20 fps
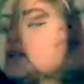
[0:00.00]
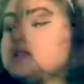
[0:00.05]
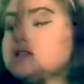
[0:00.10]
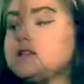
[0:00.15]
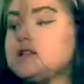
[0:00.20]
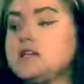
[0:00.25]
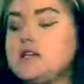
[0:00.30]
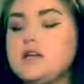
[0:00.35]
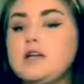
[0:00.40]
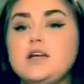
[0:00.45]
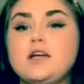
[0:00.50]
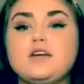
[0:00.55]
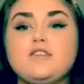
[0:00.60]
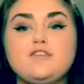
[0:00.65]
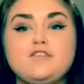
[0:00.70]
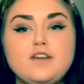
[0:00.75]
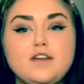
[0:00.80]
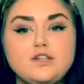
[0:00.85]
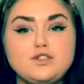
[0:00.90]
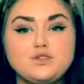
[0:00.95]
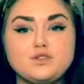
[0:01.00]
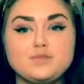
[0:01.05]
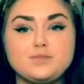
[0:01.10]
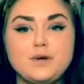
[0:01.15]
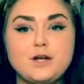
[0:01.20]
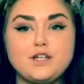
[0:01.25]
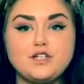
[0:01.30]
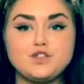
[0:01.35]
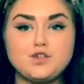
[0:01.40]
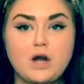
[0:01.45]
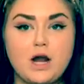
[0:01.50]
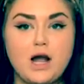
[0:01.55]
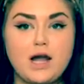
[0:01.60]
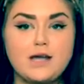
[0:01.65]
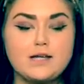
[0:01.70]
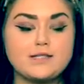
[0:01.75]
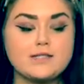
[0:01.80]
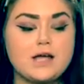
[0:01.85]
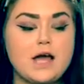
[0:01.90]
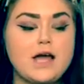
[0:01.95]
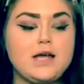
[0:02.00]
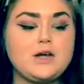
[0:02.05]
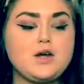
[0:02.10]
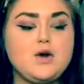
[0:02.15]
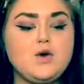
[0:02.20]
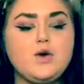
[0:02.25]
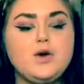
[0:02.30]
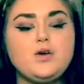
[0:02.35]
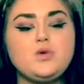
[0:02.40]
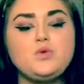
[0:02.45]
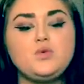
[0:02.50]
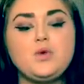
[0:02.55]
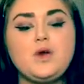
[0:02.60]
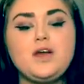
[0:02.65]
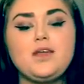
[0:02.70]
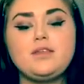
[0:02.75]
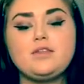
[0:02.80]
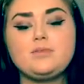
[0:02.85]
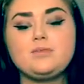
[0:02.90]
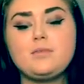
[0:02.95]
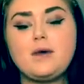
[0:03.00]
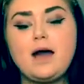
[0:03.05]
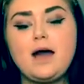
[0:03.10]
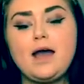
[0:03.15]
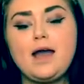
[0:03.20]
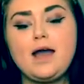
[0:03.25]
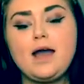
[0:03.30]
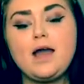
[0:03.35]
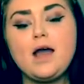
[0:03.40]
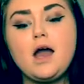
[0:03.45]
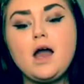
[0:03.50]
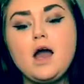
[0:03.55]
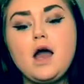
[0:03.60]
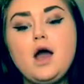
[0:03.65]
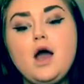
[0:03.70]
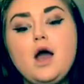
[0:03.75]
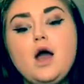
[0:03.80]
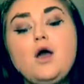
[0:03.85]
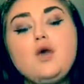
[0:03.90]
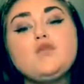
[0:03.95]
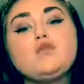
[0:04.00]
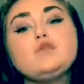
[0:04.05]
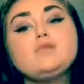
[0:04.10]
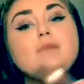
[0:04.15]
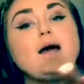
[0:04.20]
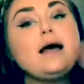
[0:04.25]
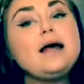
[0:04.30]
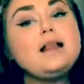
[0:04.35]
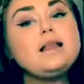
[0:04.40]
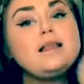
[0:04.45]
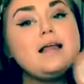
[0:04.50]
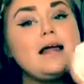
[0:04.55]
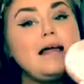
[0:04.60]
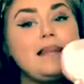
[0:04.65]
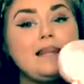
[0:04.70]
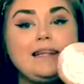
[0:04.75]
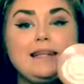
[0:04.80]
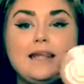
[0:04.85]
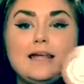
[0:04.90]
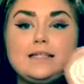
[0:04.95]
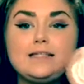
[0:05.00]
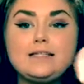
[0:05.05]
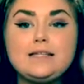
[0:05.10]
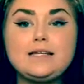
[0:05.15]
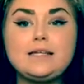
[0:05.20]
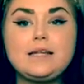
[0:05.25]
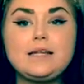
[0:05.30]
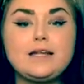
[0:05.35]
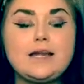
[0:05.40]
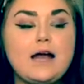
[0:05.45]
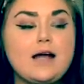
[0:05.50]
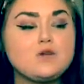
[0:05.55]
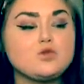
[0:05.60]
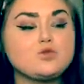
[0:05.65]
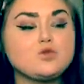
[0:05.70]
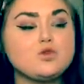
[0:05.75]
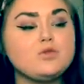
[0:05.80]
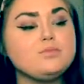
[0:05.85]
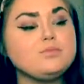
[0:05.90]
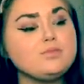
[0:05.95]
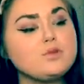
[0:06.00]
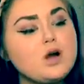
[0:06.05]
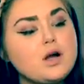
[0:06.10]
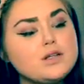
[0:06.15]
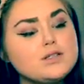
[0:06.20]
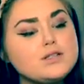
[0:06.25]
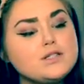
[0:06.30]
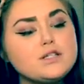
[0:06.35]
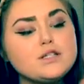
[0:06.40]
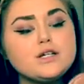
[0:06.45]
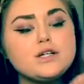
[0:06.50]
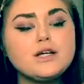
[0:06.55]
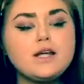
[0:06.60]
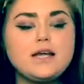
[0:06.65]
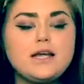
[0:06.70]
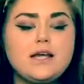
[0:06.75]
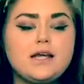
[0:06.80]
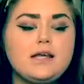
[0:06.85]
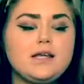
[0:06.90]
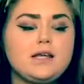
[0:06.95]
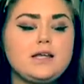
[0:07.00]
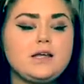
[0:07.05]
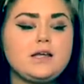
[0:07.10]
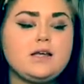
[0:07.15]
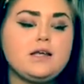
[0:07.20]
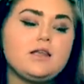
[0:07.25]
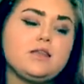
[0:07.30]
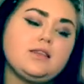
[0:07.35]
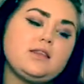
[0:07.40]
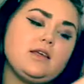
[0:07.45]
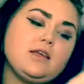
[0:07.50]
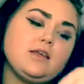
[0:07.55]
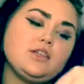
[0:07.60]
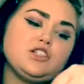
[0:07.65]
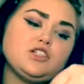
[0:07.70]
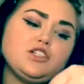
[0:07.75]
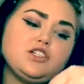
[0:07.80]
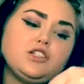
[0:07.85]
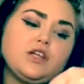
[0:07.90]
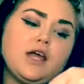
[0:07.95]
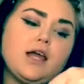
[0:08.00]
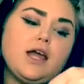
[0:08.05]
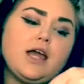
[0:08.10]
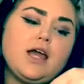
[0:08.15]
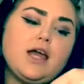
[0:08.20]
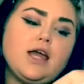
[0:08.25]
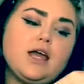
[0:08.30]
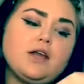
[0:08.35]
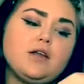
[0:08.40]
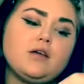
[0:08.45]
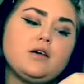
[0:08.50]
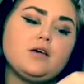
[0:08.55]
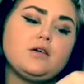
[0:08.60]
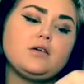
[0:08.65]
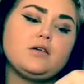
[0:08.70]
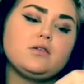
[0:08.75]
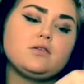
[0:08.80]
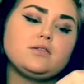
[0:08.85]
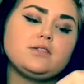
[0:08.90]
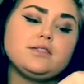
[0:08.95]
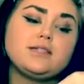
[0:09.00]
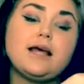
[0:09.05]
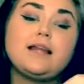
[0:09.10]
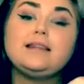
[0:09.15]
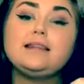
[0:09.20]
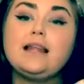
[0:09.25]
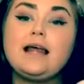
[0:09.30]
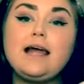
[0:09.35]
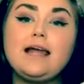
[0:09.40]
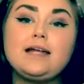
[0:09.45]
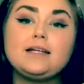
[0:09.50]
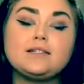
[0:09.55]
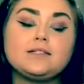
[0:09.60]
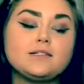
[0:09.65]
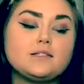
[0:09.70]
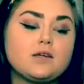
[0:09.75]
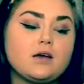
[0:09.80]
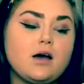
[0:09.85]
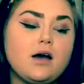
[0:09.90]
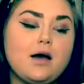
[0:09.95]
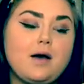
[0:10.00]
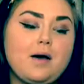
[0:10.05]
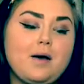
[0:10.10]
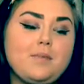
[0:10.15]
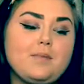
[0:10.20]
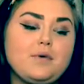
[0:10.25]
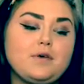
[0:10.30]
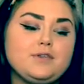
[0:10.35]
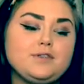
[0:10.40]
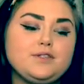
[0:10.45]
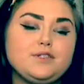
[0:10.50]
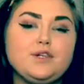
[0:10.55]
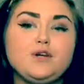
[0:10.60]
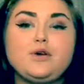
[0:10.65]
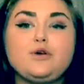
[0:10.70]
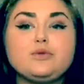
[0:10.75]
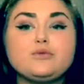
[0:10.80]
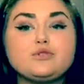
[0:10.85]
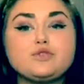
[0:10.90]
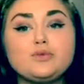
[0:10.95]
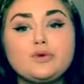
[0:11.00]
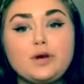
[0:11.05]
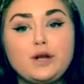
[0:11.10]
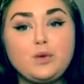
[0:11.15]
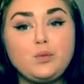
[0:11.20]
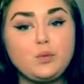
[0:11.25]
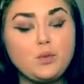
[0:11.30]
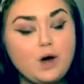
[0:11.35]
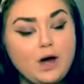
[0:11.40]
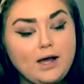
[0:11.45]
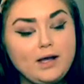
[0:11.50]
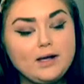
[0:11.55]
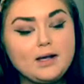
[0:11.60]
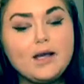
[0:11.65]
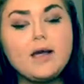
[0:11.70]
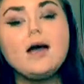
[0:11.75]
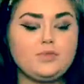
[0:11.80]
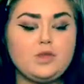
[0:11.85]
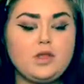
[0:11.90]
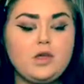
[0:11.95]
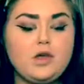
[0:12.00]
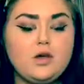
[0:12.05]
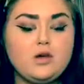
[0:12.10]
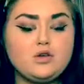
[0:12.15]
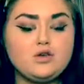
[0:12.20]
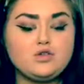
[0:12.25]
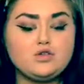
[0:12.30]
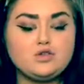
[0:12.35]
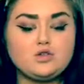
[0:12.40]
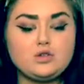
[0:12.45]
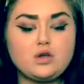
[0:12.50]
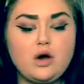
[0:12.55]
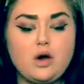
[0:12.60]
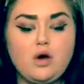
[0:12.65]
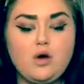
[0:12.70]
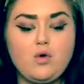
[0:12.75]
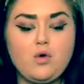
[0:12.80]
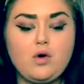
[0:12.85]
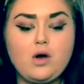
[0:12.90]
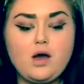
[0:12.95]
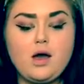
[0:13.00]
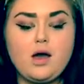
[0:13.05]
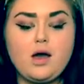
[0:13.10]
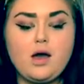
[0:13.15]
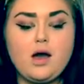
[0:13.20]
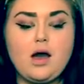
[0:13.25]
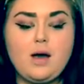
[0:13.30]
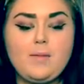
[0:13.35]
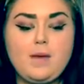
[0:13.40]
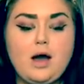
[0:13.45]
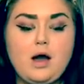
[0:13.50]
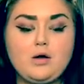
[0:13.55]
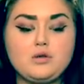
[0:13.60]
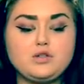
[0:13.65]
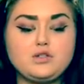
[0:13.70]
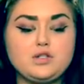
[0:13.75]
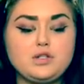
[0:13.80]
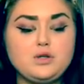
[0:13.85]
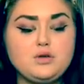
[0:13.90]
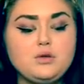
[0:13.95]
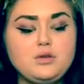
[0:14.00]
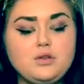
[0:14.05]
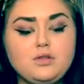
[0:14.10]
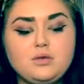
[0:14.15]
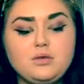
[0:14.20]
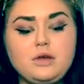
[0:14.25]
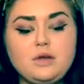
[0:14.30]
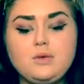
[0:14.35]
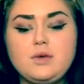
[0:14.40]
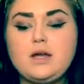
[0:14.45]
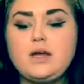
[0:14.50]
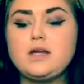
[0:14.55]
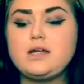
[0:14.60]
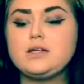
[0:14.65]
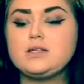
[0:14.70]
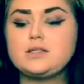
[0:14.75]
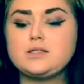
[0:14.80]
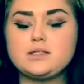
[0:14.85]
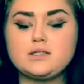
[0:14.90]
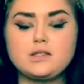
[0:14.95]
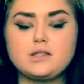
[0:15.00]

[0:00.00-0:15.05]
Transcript: The facial spray dries, I go in with my Rimmel London Natural Bronzer in the shade Sunlight 021. So about 2 to 3 weeks